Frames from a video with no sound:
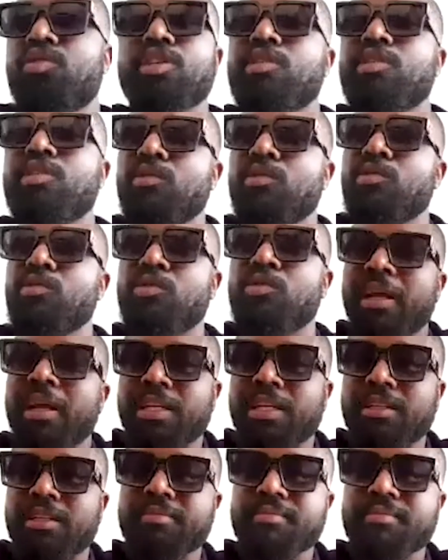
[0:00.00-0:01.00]
lose
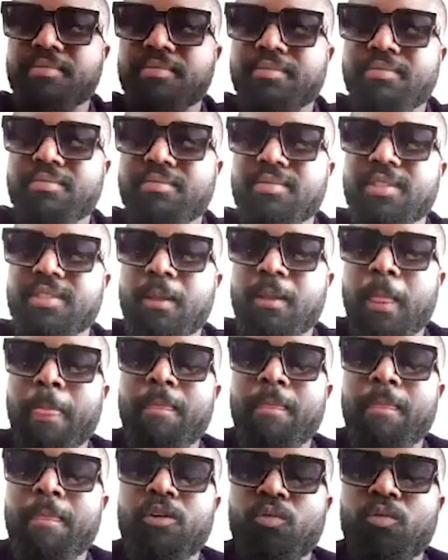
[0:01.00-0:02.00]
money,
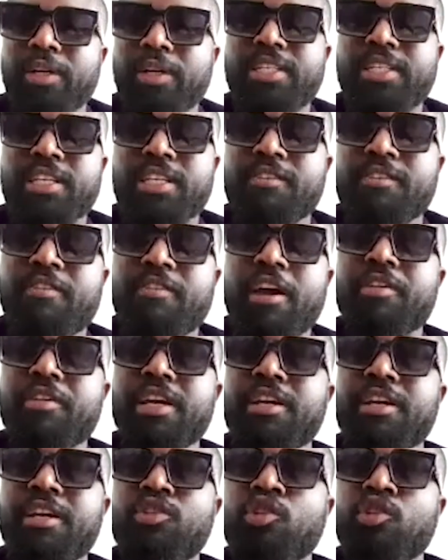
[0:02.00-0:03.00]
which is
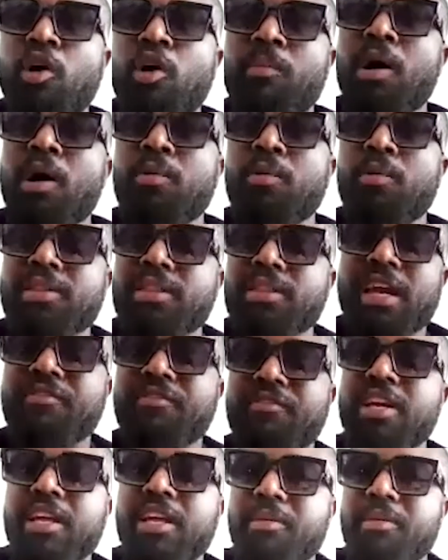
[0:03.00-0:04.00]
very normal with every
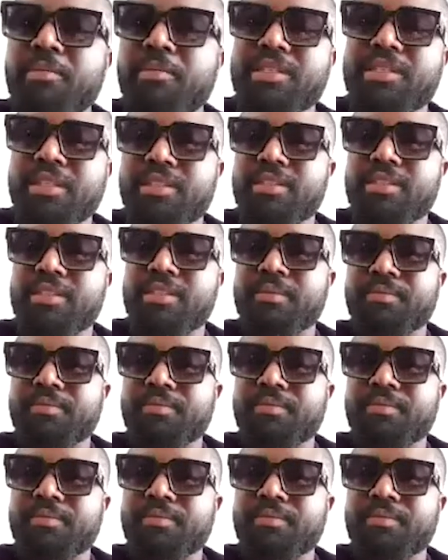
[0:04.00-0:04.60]
other business.